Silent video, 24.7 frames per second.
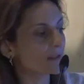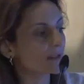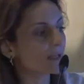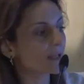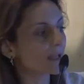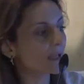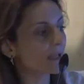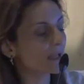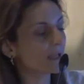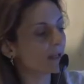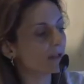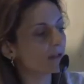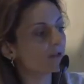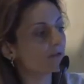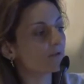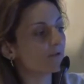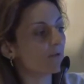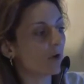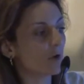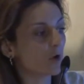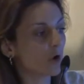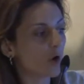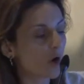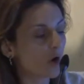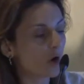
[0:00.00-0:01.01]
skills
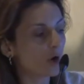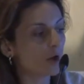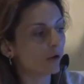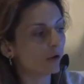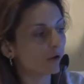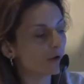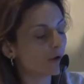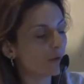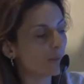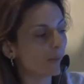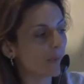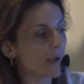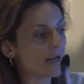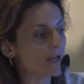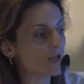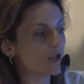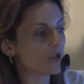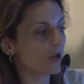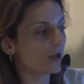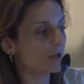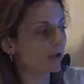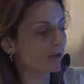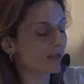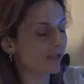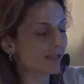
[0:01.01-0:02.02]
for all
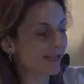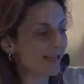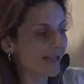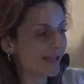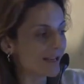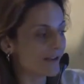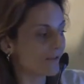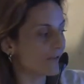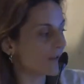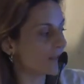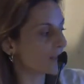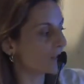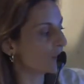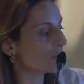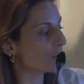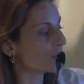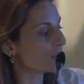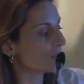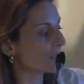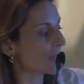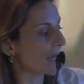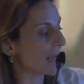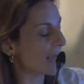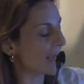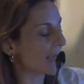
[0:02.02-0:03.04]
occupations, even
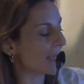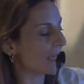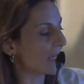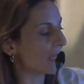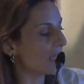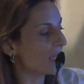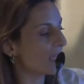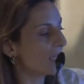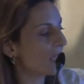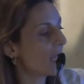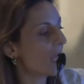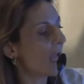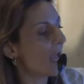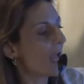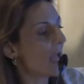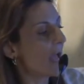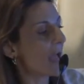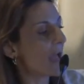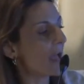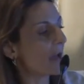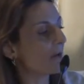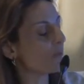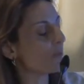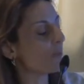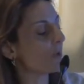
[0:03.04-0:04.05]
today,
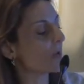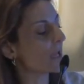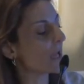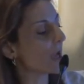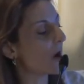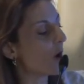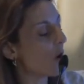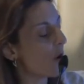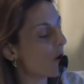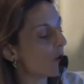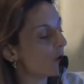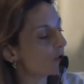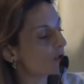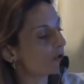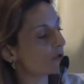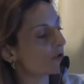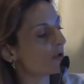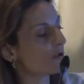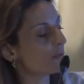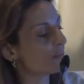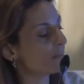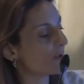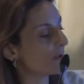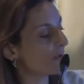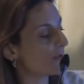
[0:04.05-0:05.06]
and we
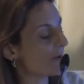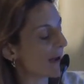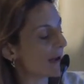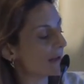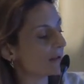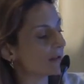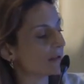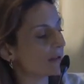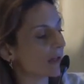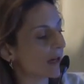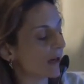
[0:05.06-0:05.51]
also provide the